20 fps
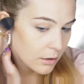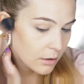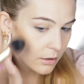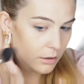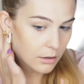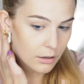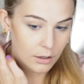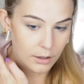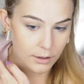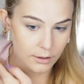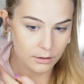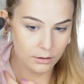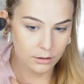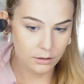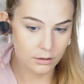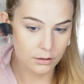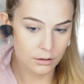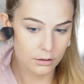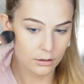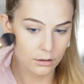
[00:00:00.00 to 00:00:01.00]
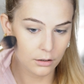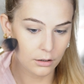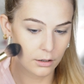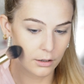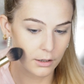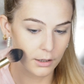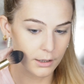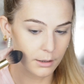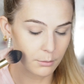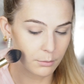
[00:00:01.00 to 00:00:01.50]
like a
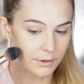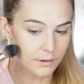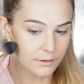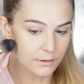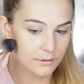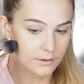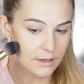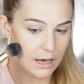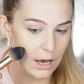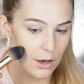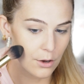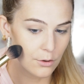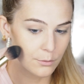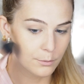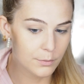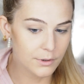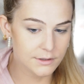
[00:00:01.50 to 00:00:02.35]
little bit down,